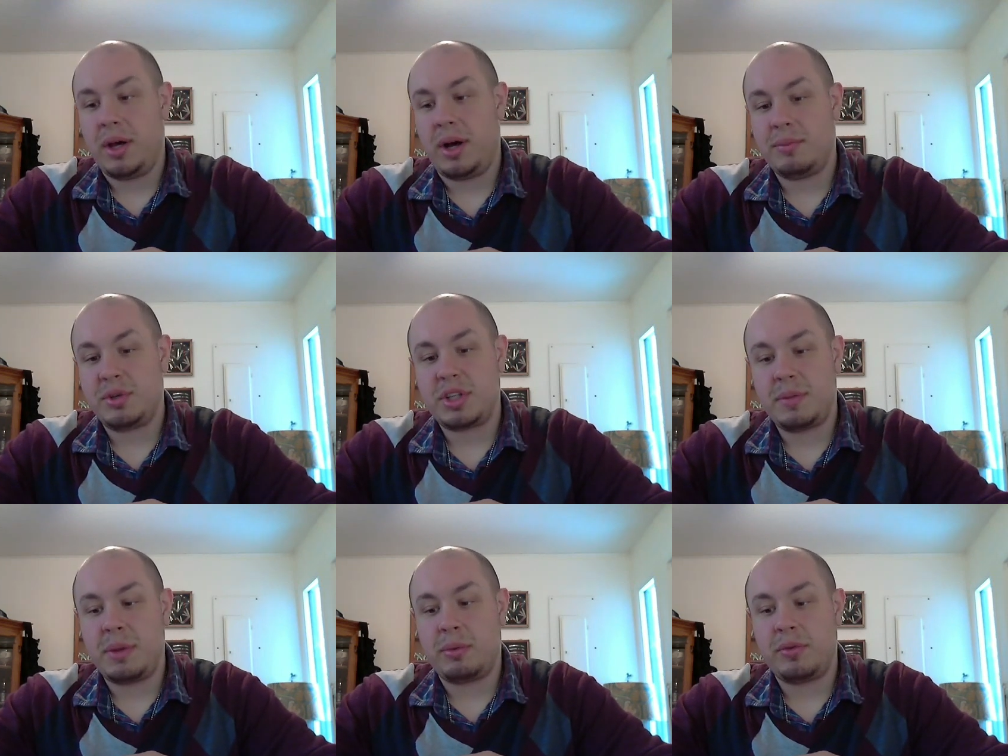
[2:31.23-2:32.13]
Um, just to
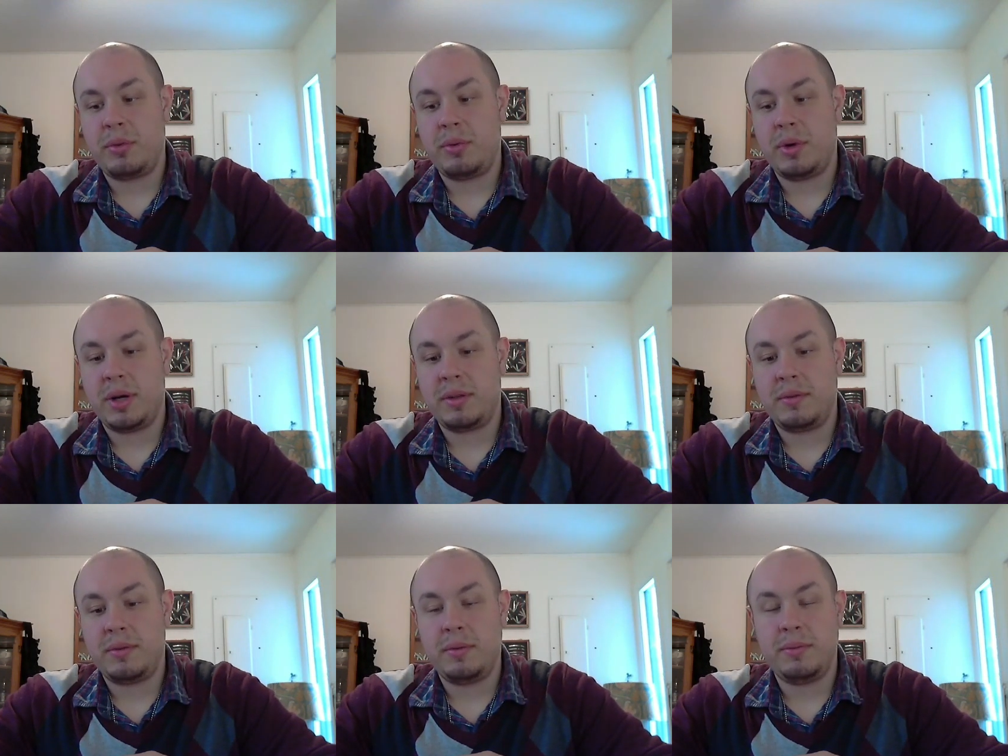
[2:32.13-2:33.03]
be able to uh,
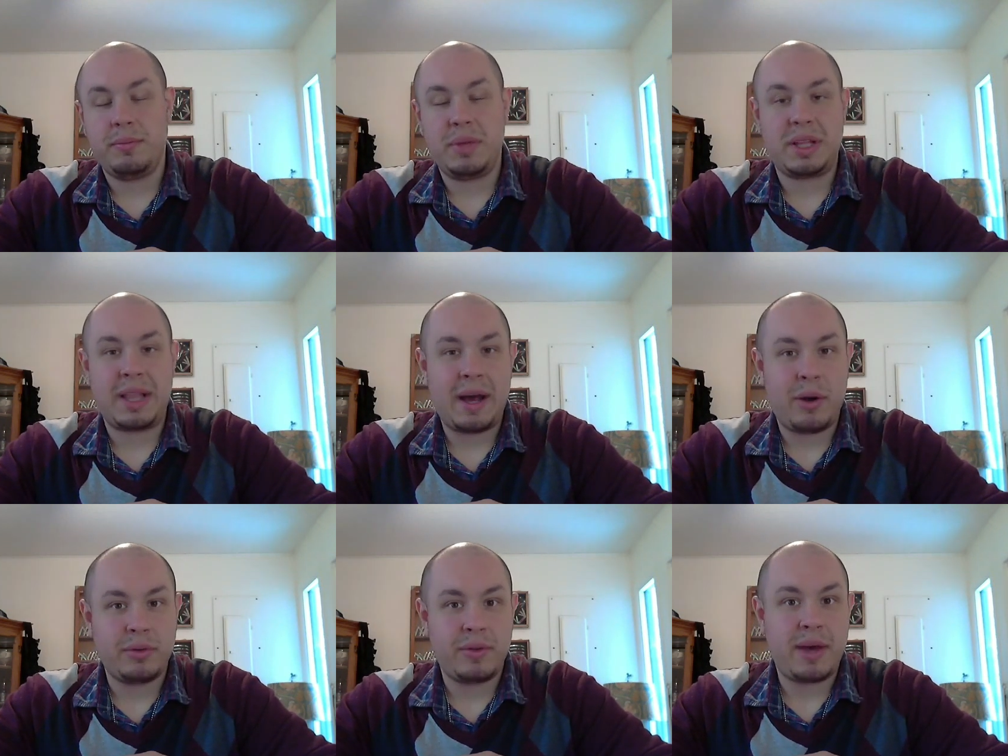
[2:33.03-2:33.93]
to be
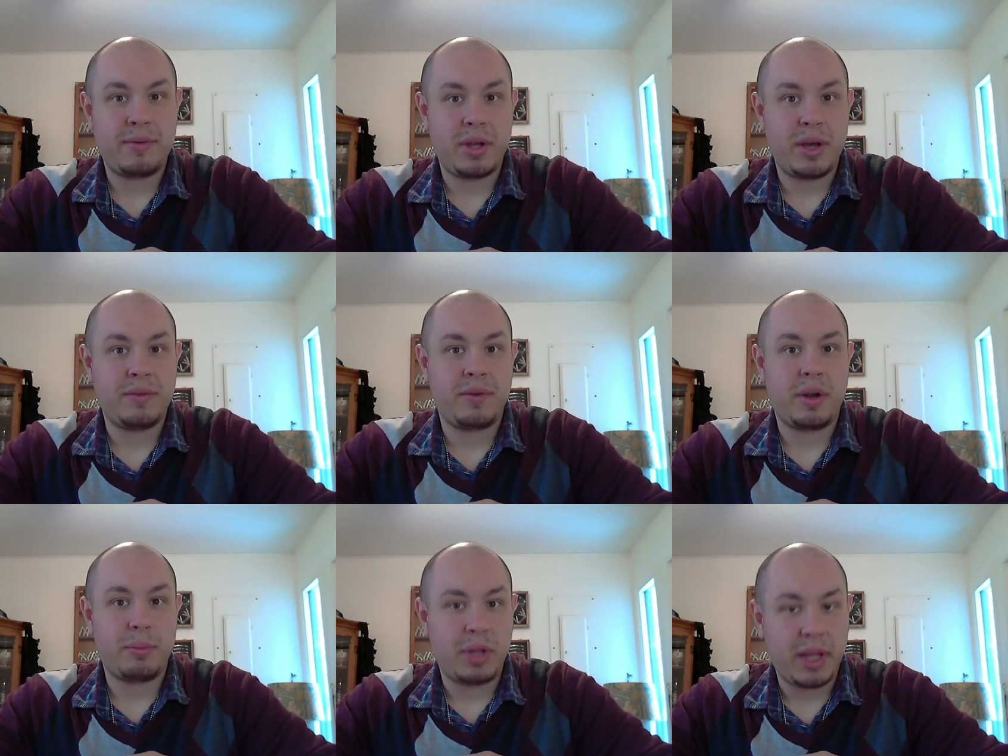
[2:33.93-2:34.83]
allowed to have a knife on
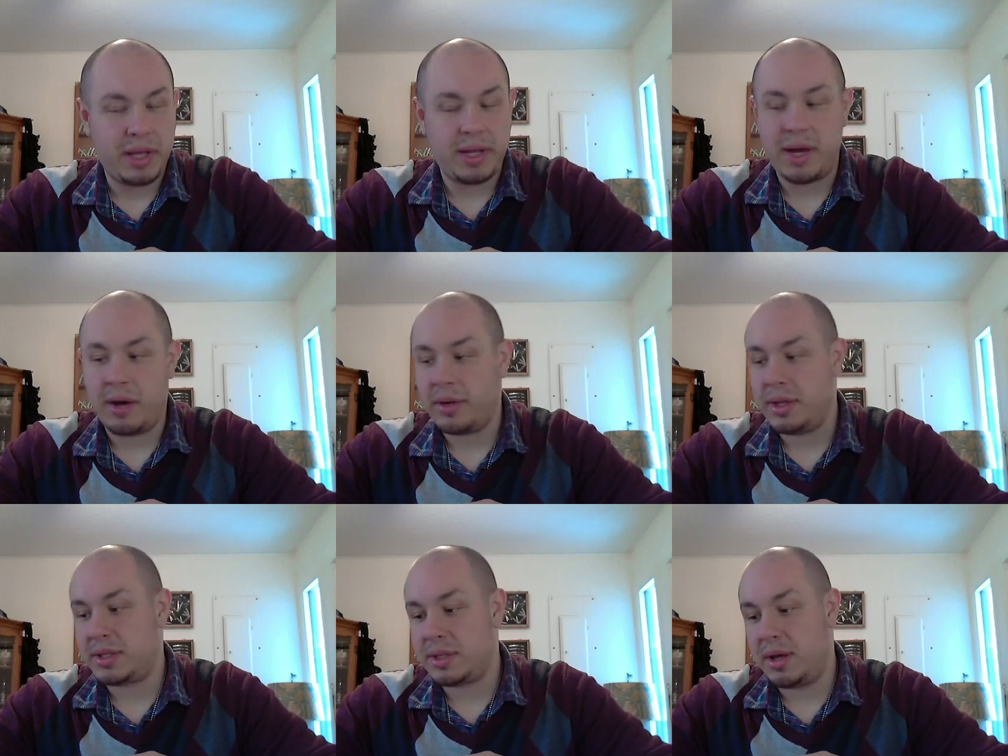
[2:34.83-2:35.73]
a plane now
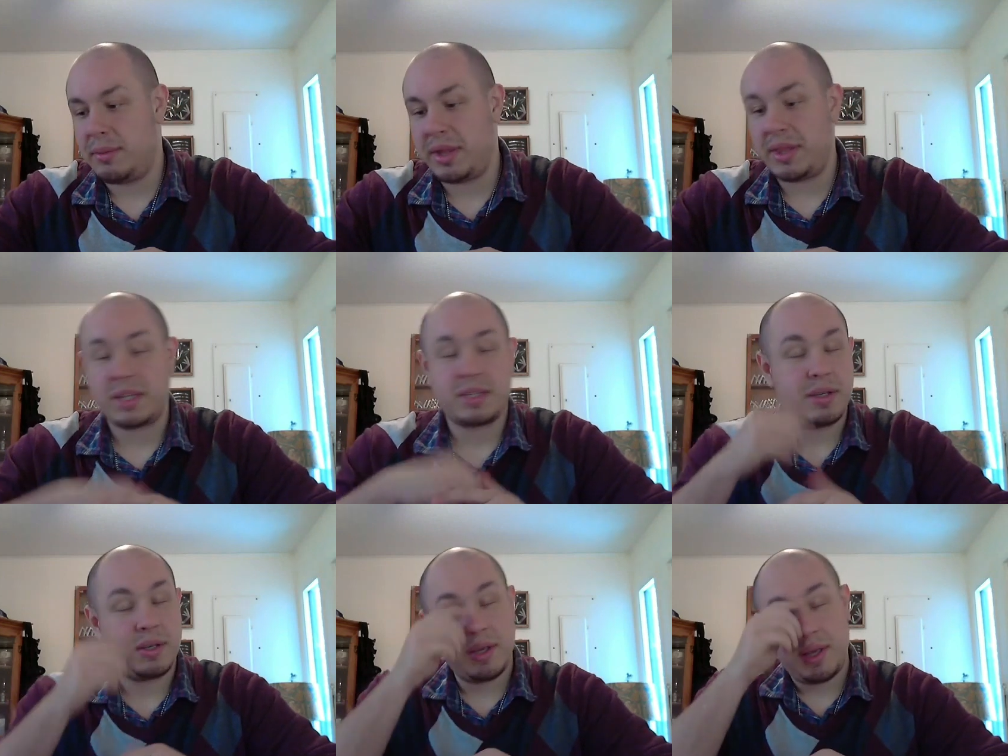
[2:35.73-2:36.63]
is, um, I think it's a